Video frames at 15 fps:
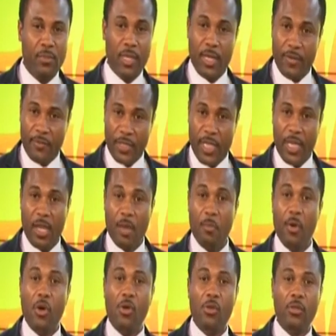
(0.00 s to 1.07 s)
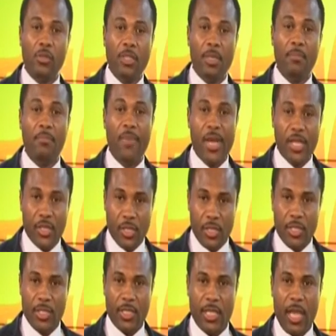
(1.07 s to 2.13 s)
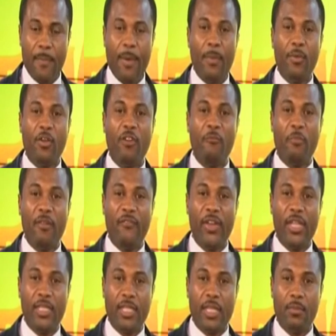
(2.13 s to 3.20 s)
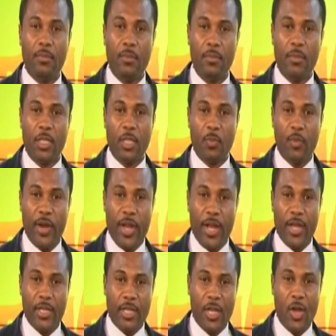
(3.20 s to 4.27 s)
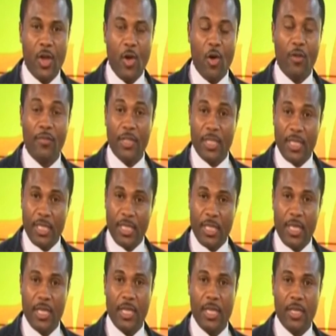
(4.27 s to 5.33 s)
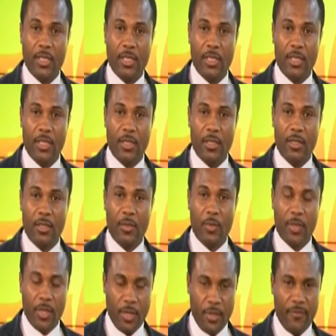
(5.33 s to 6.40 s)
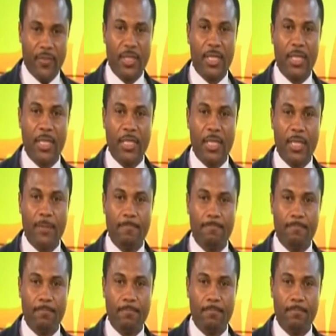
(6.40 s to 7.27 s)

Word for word: they've taken bold measures capable of preventing the spread of the disease within the facility.